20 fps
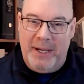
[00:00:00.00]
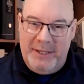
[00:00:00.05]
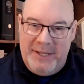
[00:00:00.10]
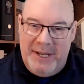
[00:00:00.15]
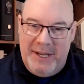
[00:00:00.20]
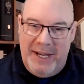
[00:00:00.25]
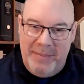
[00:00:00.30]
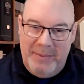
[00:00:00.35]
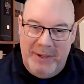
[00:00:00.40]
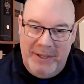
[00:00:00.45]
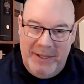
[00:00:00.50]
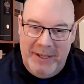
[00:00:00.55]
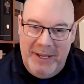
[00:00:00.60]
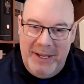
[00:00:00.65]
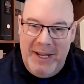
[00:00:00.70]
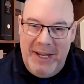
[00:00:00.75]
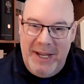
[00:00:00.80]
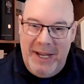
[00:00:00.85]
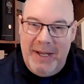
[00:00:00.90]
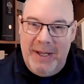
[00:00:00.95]
time
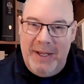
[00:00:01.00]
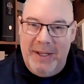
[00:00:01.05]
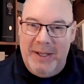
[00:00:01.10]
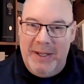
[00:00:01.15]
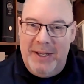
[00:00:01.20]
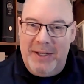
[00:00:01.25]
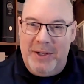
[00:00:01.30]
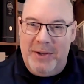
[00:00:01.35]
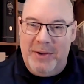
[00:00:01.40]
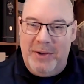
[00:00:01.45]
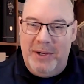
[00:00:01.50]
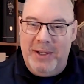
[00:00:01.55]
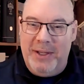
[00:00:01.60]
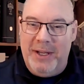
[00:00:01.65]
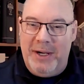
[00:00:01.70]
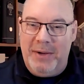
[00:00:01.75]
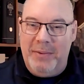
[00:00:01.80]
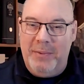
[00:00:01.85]
in going there.